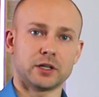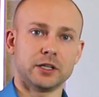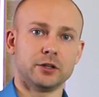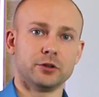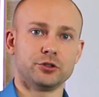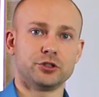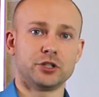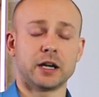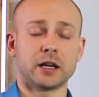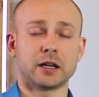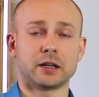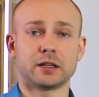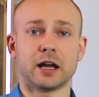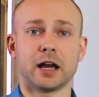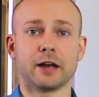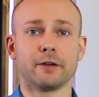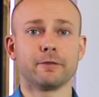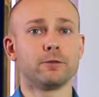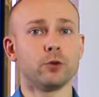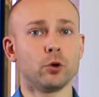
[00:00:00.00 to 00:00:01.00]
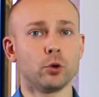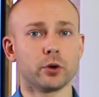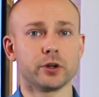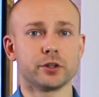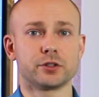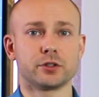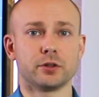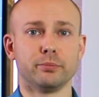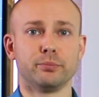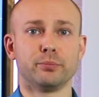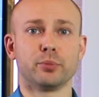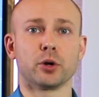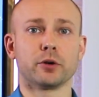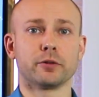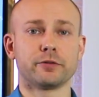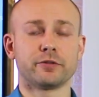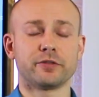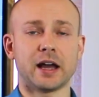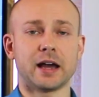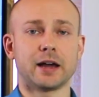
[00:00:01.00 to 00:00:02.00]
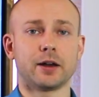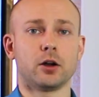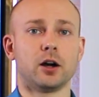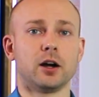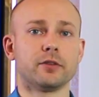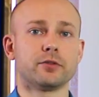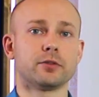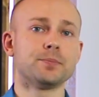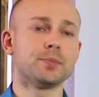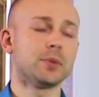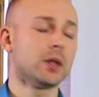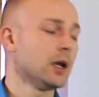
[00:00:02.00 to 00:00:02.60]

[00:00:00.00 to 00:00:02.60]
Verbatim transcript: ketogenic diet for is to burn fat off.